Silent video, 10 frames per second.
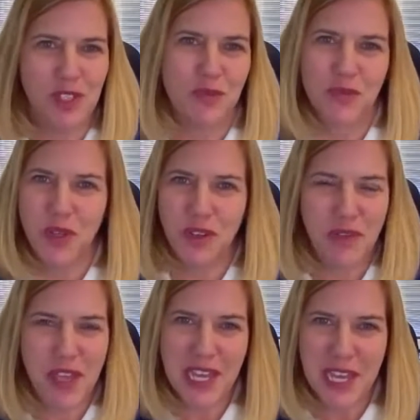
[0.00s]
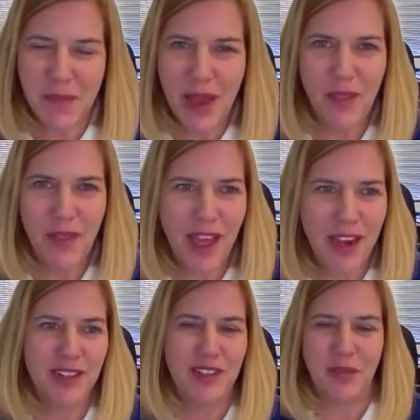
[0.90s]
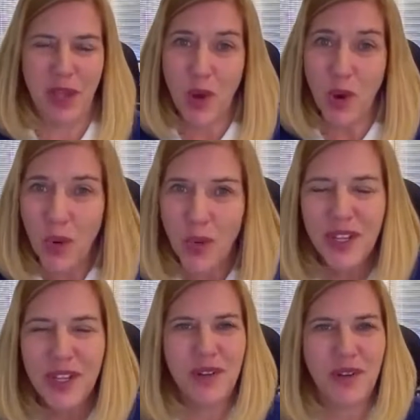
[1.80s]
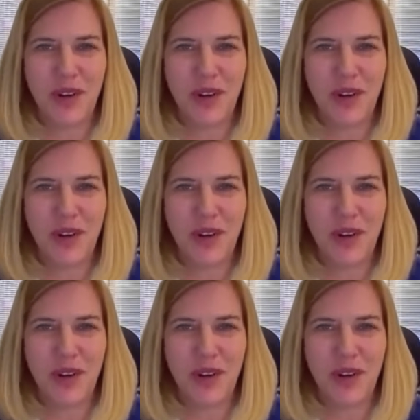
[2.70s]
was just sort of thinking about that in my own